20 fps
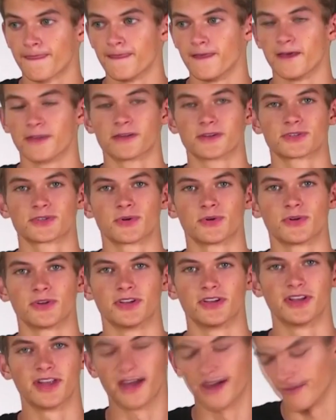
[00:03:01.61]
the other sword
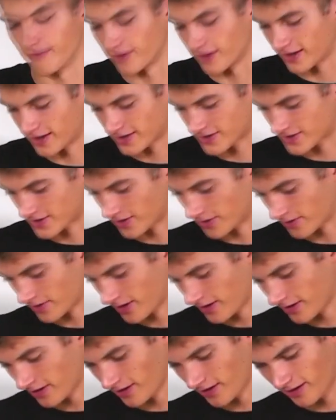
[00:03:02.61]
didn't have that, so
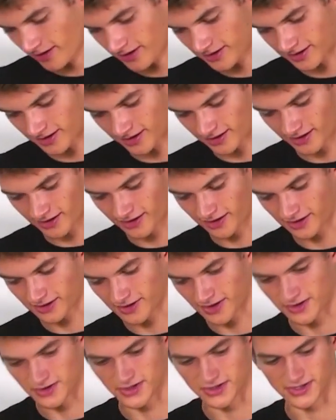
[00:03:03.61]
I like that. I like
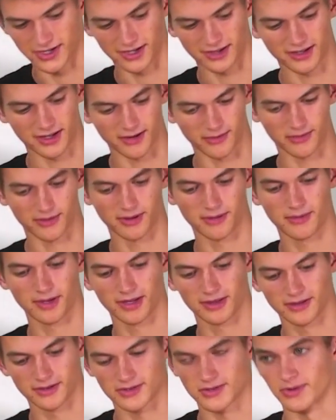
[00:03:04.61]
touches like that where they
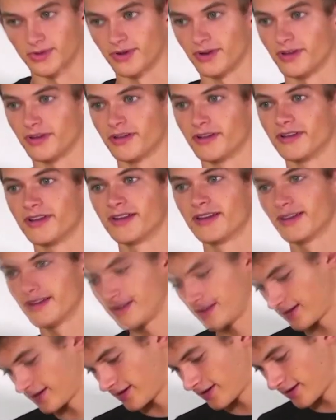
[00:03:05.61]
make the sword a little
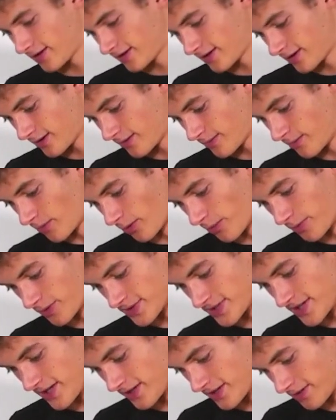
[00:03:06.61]
more
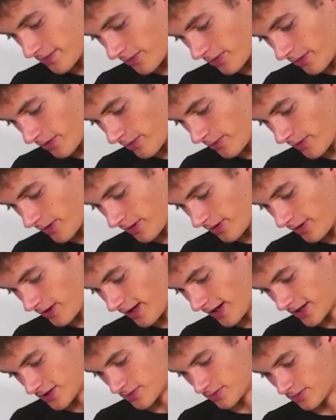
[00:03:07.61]
presentable with the
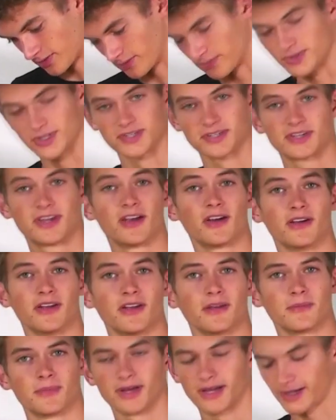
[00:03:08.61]
actual just
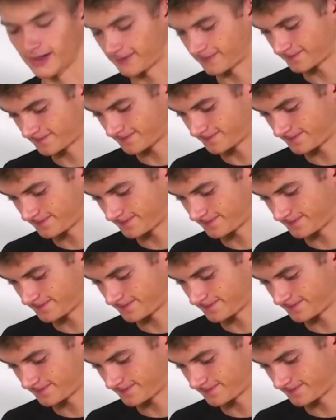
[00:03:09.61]
carrying bag.